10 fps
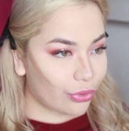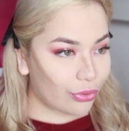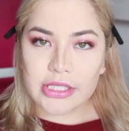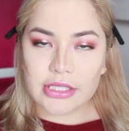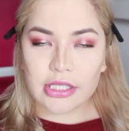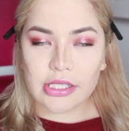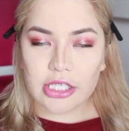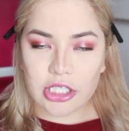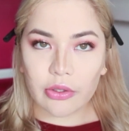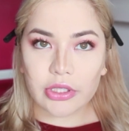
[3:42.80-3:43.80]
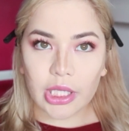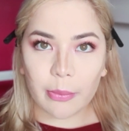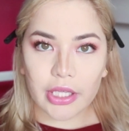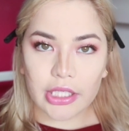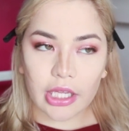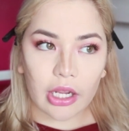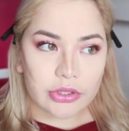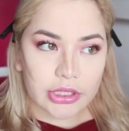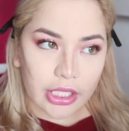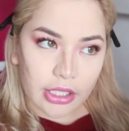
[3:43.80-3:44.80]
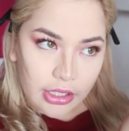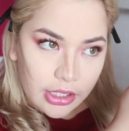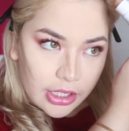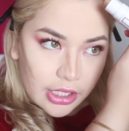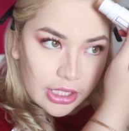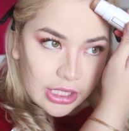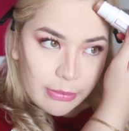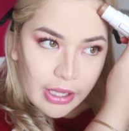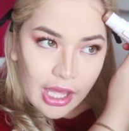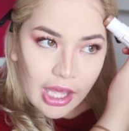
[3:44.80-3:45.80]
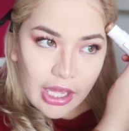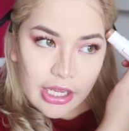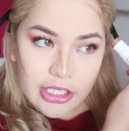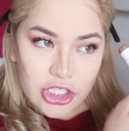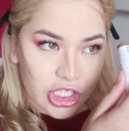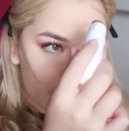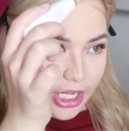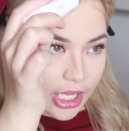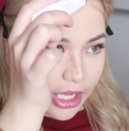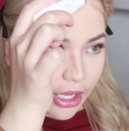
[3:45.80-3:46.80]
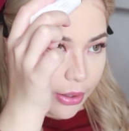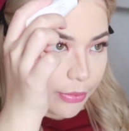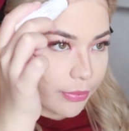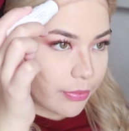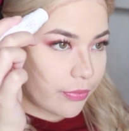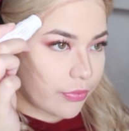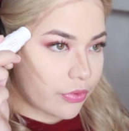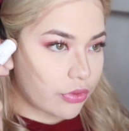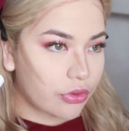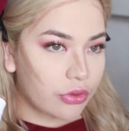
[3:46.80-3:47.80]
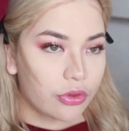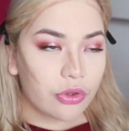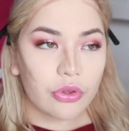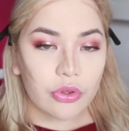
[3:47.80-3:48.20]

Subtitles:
My sister is shouting at my cat outside. Ima, shut up. What